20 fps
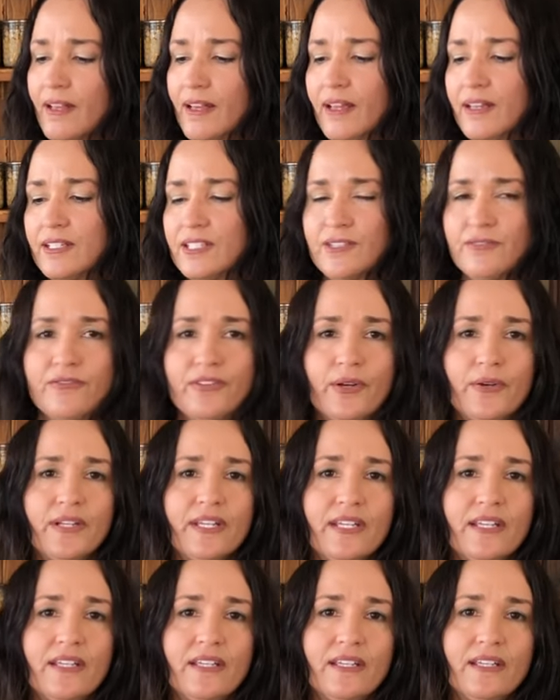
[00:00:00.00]
And it's a
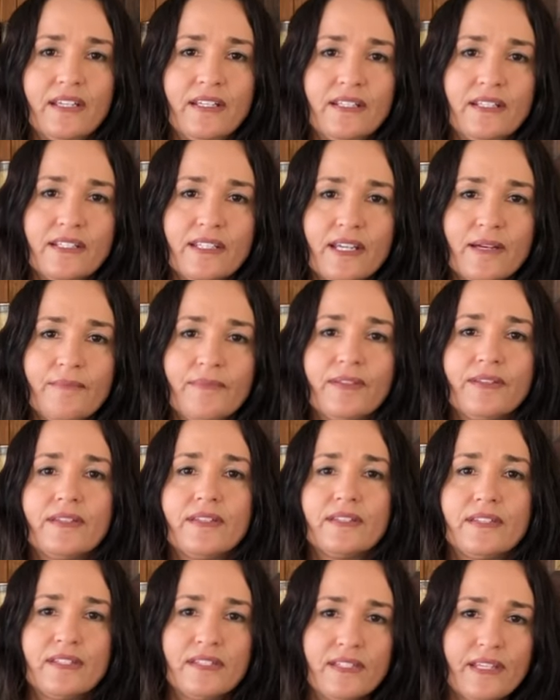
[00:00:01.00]
very in-depth,
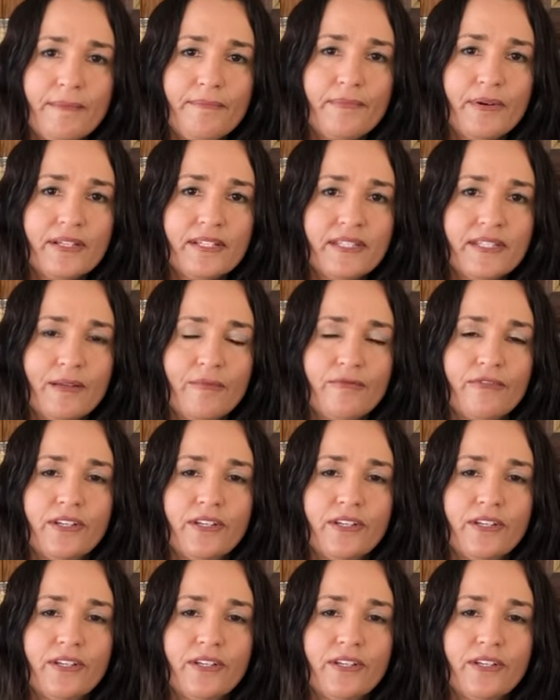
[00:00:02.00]
step-by-step